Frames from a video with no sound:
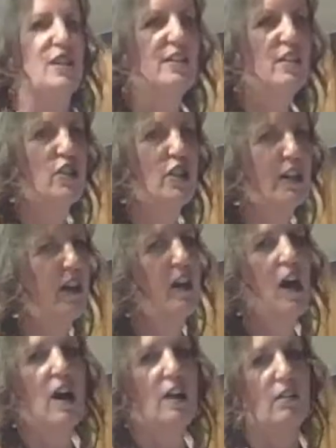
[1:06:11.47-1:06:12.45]
Shades of Chicken.
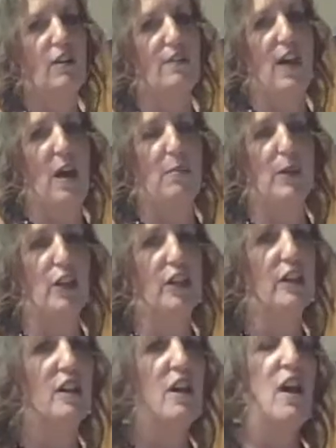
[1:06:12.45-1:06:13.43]
I love that
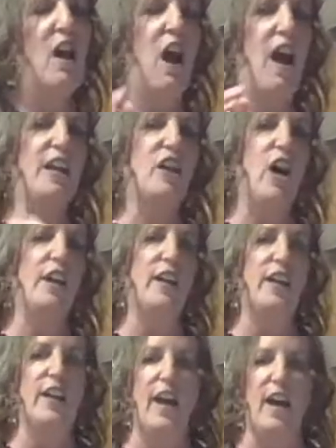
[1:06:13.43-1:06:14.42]
book. I got
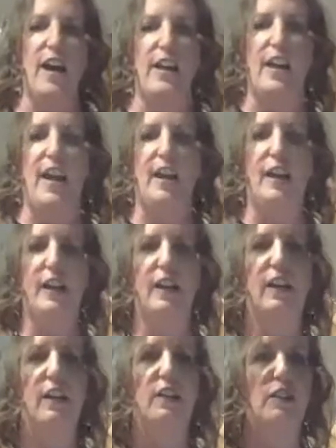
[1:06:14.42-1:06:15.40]
it at
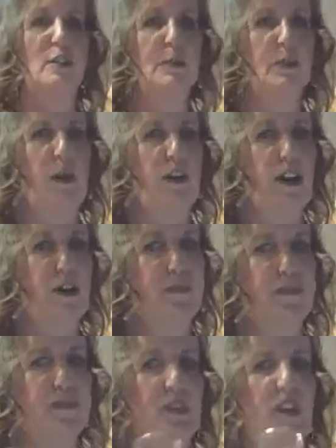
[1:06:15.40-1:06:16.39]
a Christmas party.
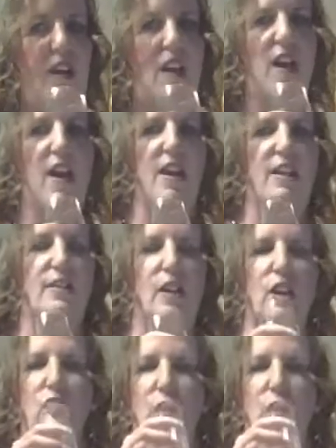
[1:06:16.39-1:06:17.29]
And it's a